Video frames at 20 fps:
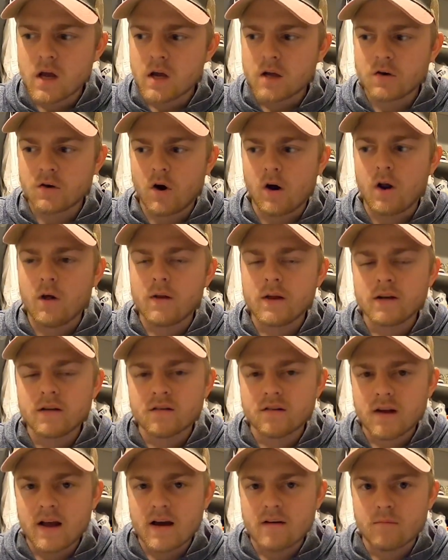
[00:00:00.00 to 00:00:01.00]
only
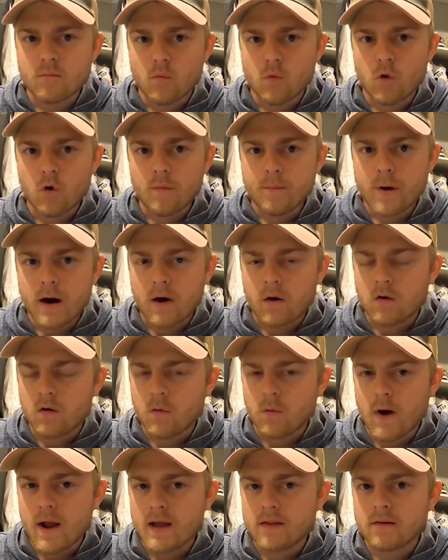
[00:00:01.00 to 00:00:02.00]
does it have more power, the
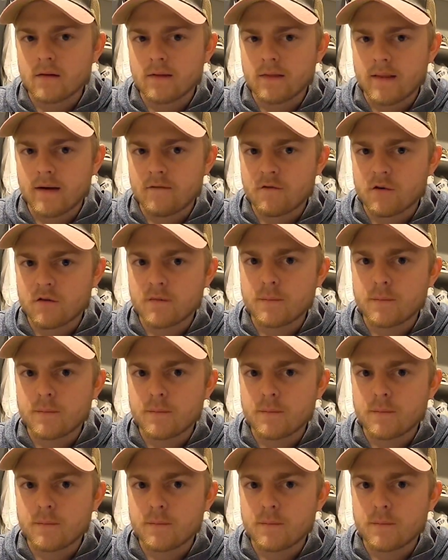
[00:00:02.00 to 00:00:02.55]
way it delivers